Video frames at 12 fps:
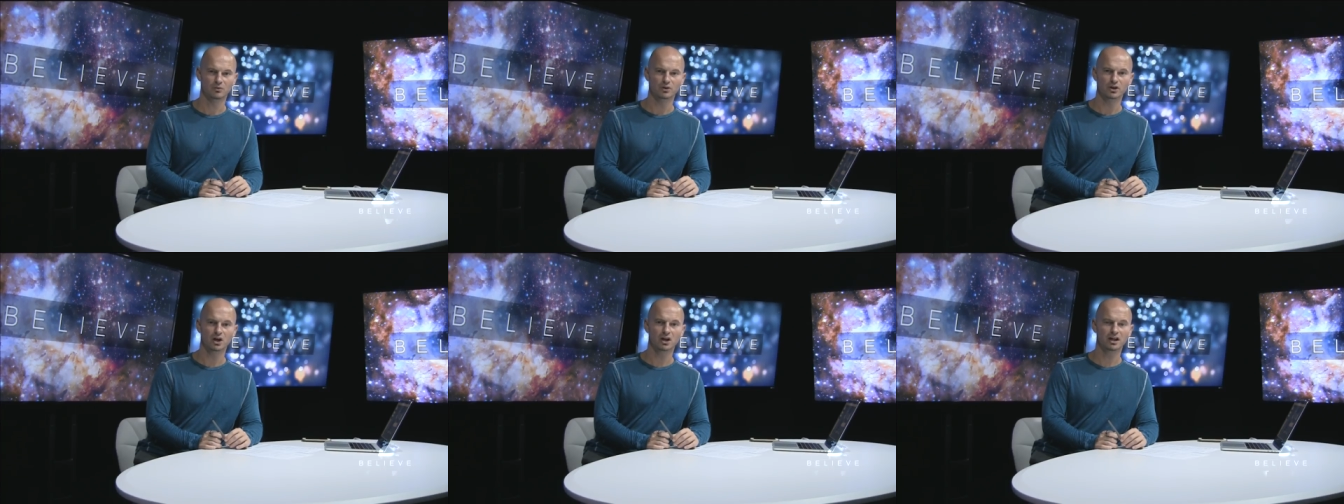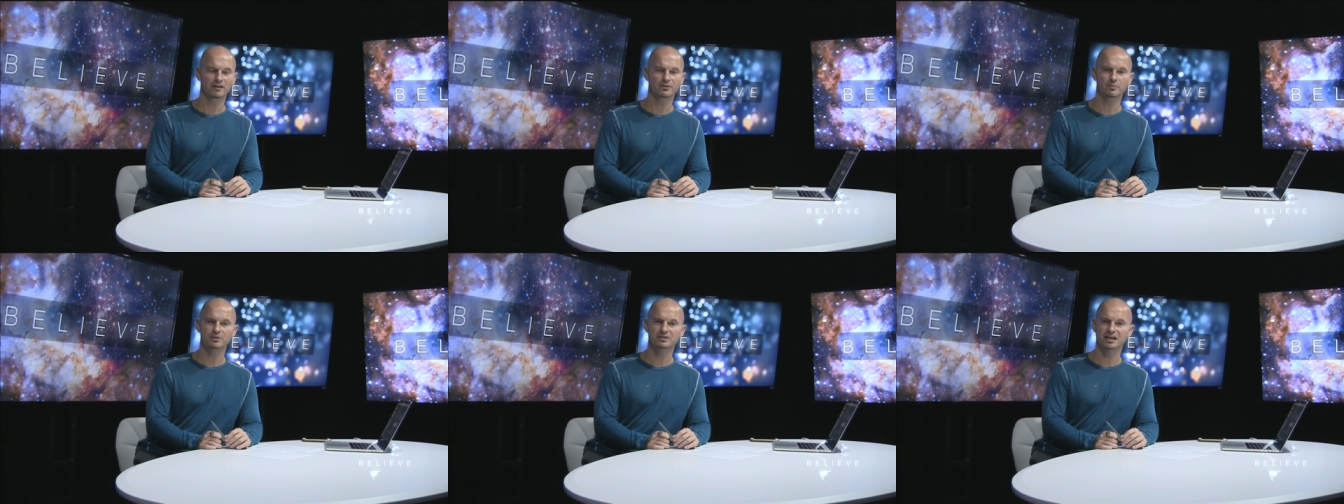We all have
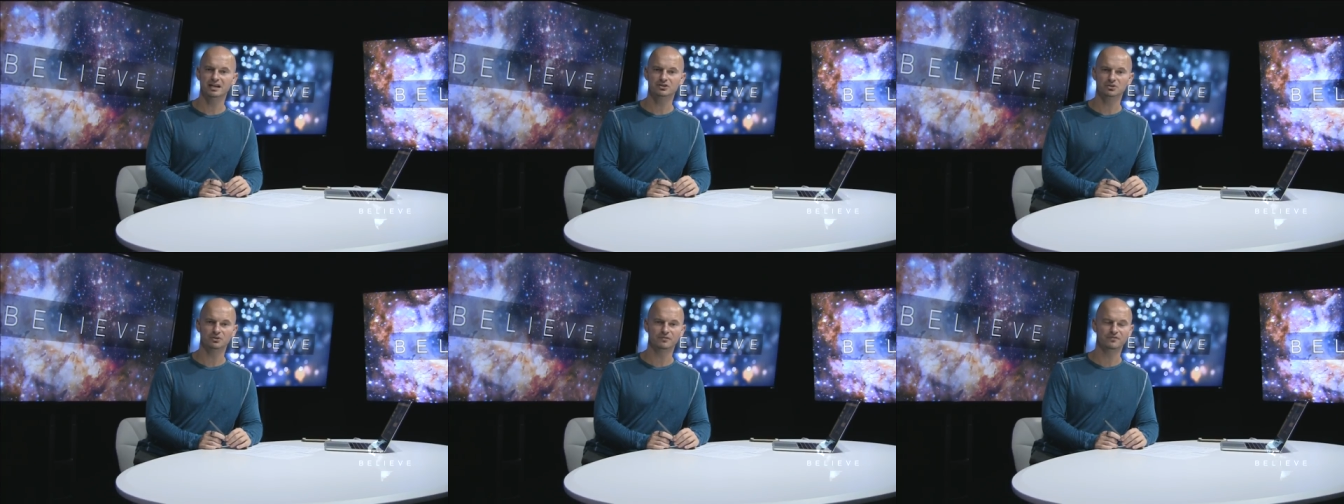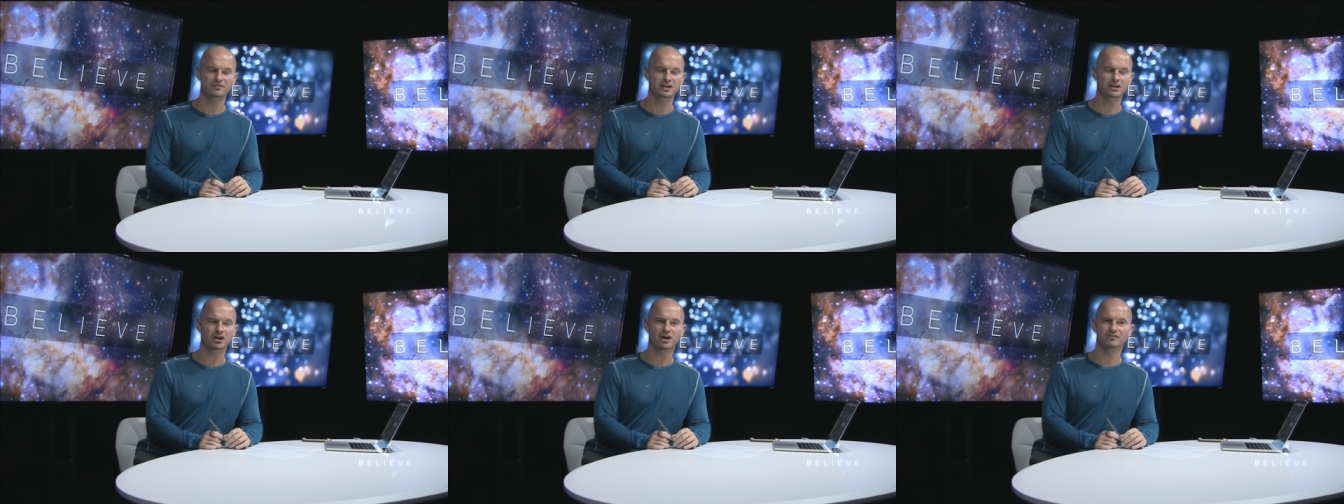the potential to
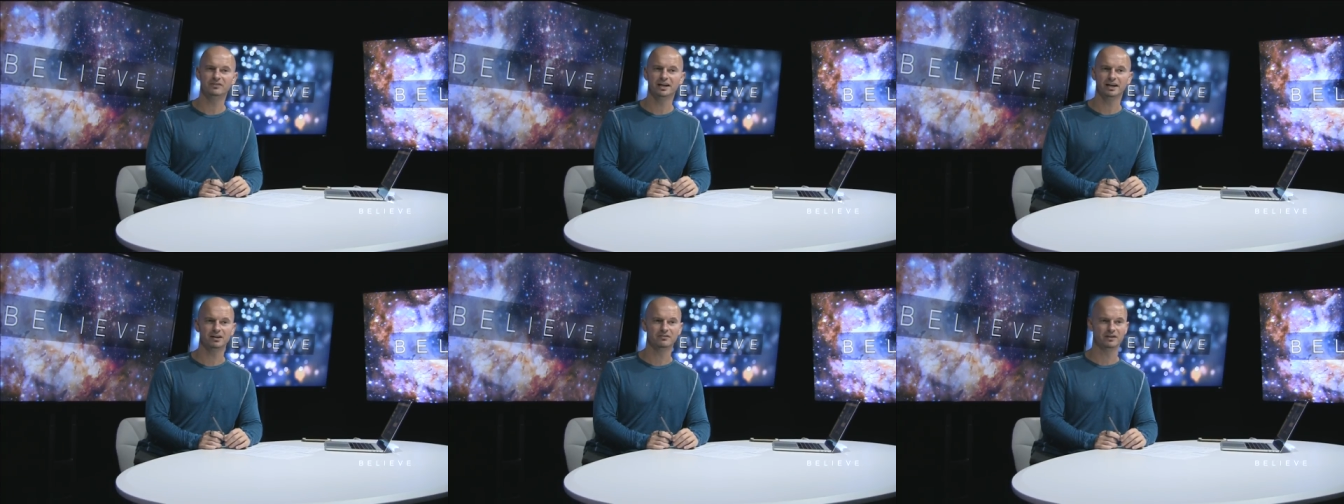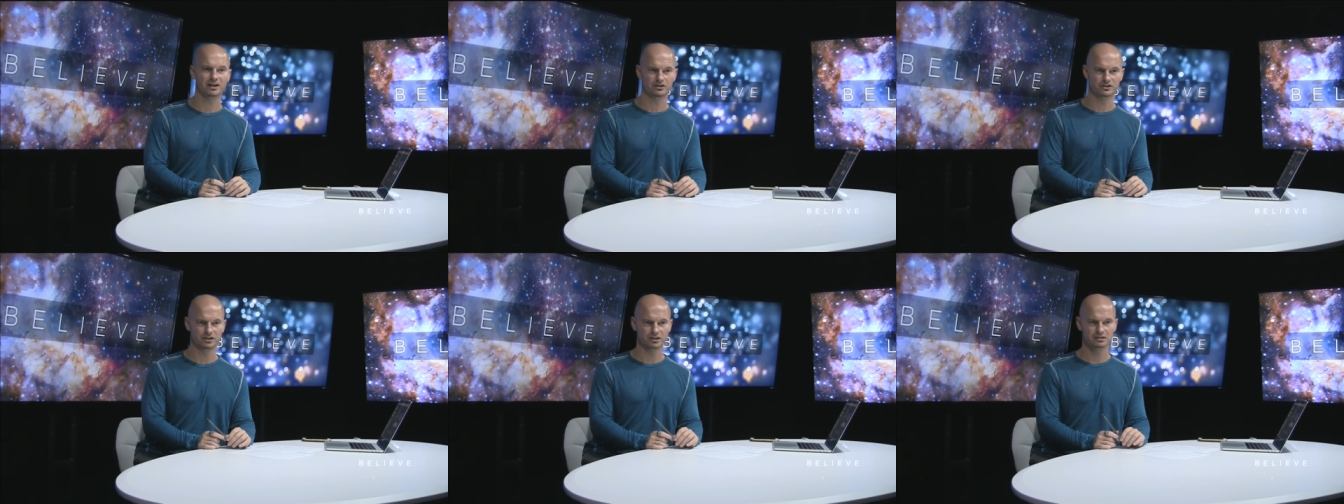feed off negative
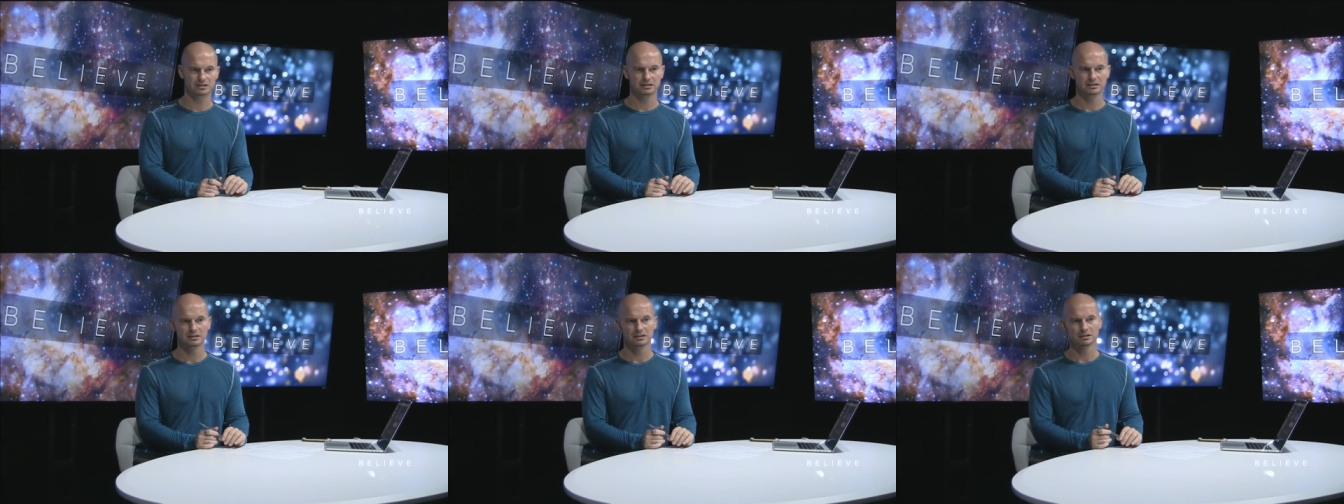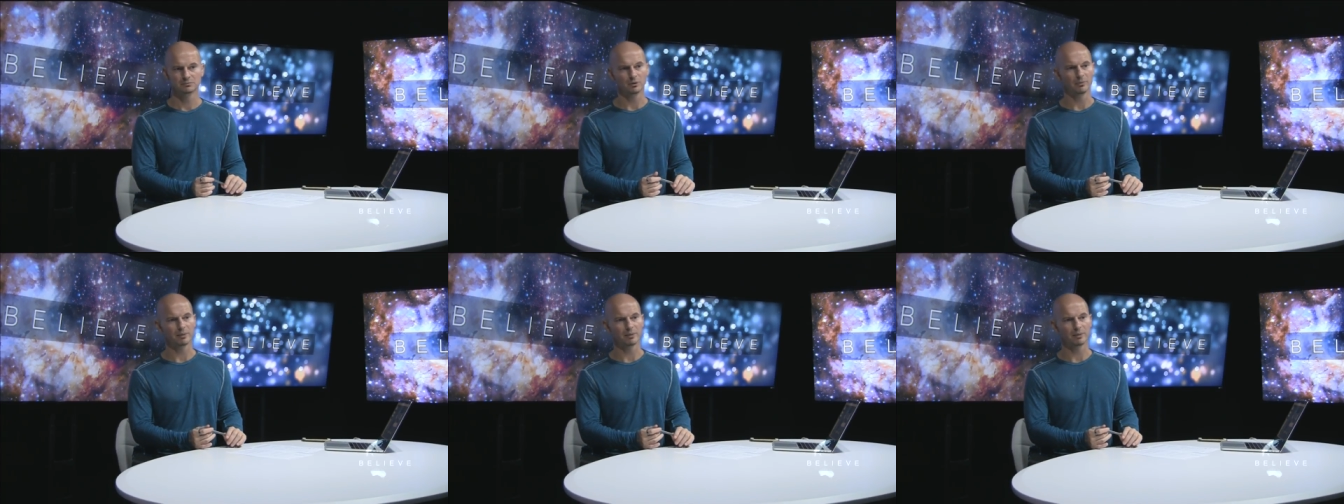energy. But